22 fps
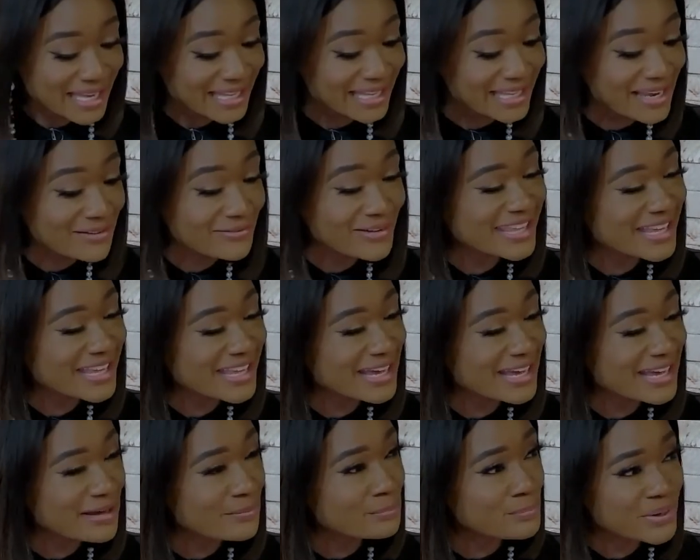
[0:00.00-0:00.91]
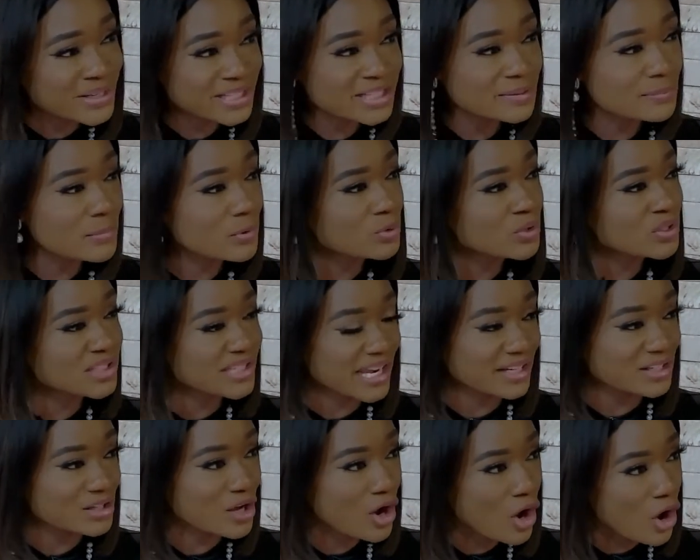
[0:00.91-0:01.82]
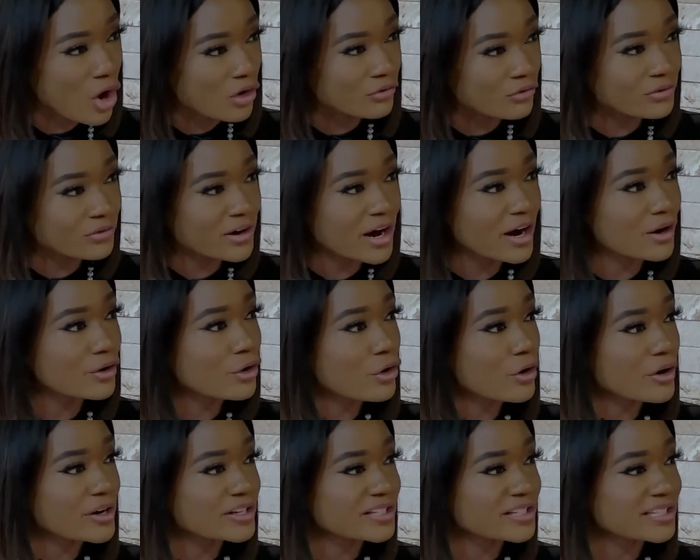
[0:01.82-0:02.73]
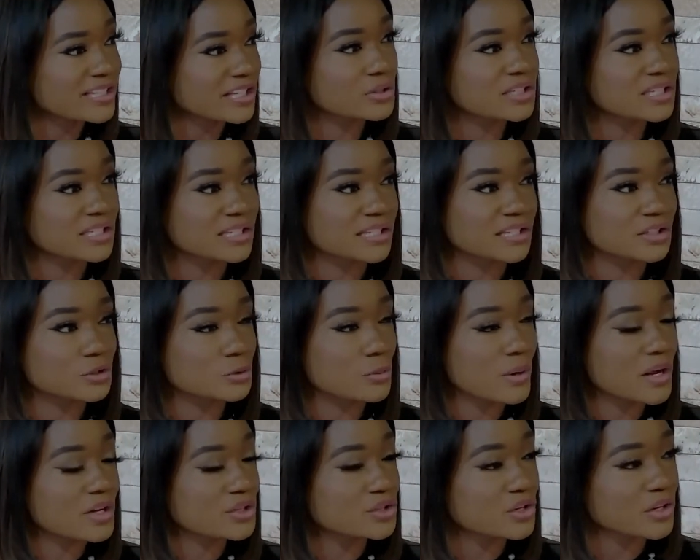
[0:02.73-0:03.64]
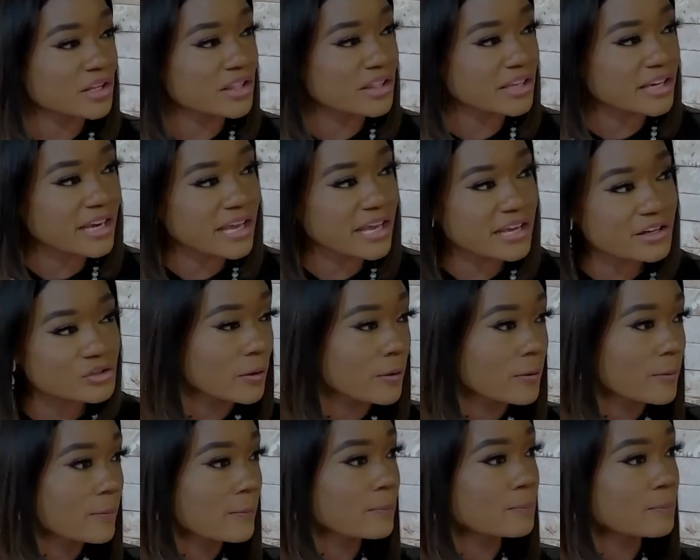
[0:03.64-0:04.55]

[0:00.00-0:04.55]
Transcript: given the abysmal state of our current security situation in the nation?